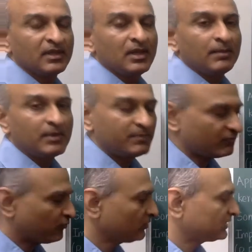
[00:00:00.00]
But
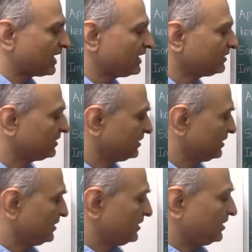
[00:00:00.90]
before that,
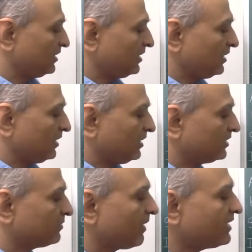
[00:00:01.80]

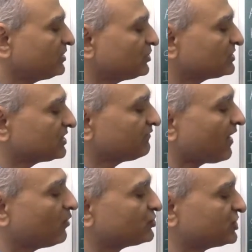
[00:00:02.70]
remind yourself
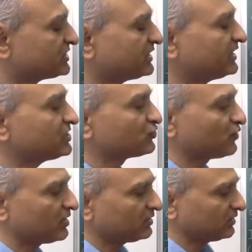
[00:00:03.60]
how GCDs
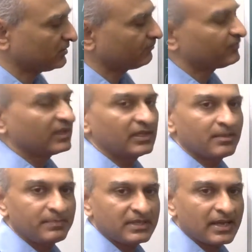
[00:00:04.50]
work in a
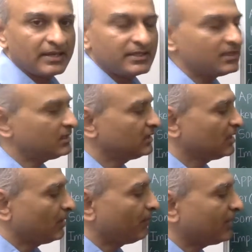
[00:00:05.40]
PID
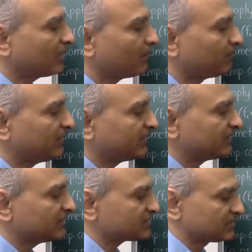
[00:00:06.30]
by completing
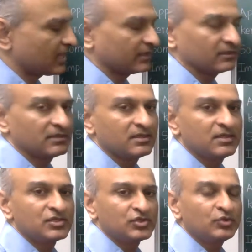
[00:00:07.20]
this line.
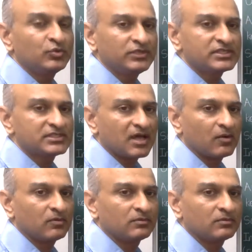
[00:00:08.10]
So do this now.